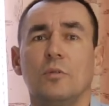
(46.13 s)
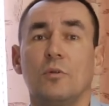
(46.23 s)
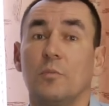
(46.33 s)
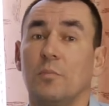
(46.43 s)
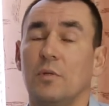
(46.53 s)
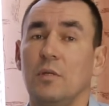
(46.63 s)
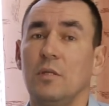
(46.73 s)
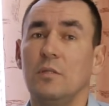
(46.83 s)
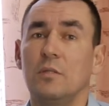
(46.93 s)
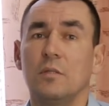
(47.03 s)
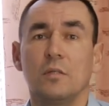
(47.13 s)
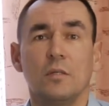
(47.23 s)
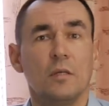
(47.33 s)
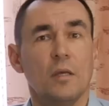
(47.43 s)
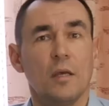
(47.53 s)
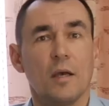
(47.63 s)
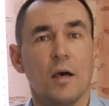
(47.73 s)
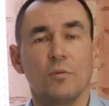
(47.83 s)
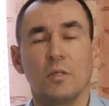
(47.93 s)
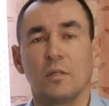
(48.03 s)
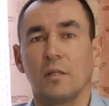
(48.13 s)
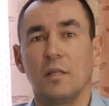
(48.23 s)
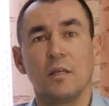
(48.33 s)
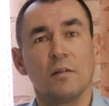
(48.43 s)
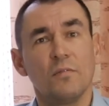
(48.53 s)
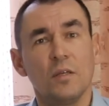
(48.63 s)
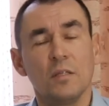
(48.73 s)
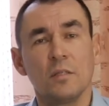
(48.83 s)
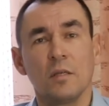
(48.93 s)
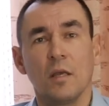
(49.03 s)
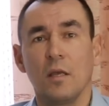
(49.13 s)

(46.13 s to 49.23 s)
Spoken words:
your employees, accountant and legal fees,